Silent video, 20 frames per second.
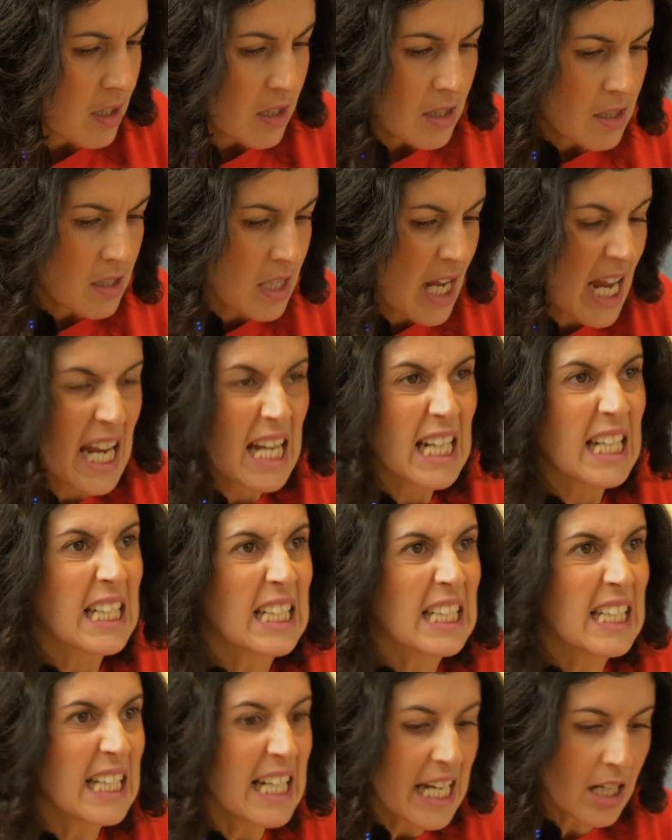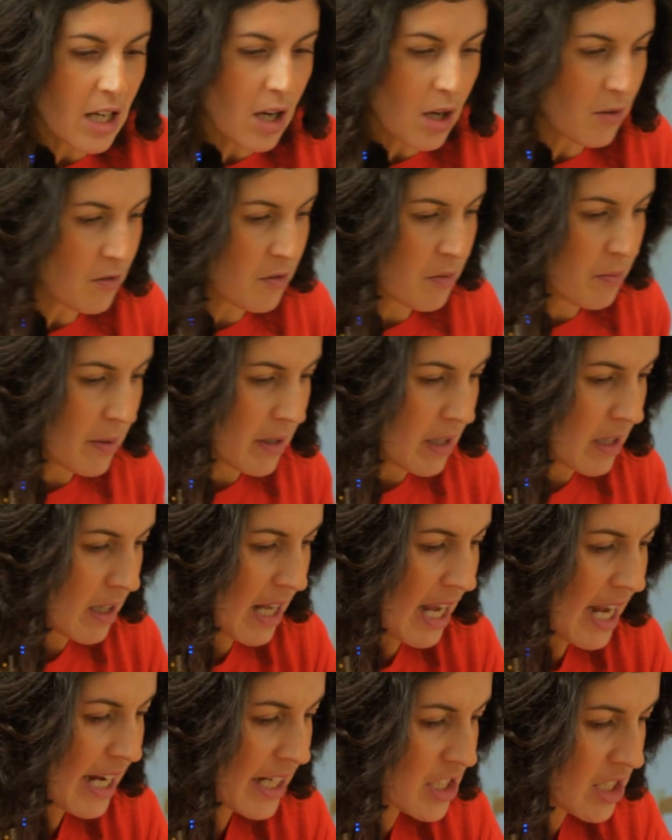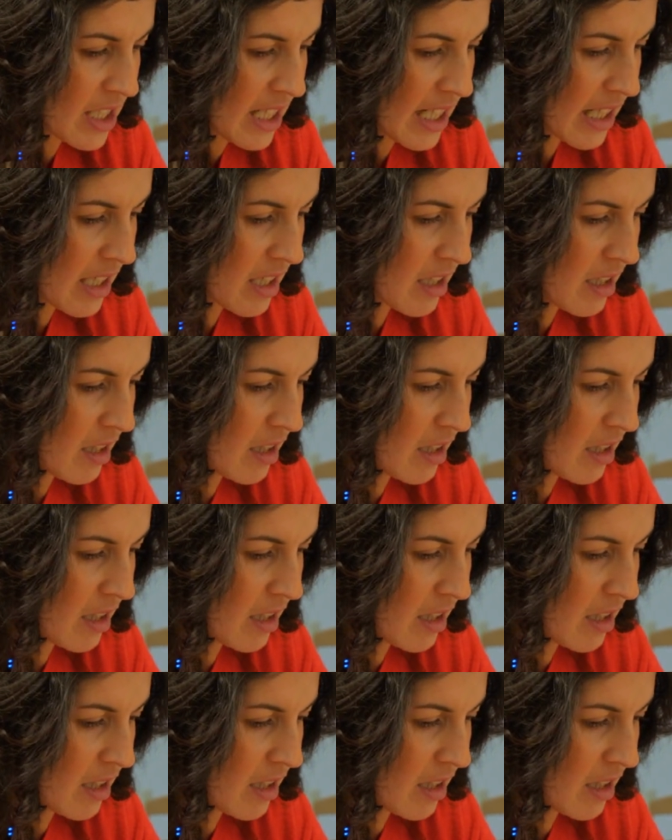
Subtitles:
take a little lick of, but actually,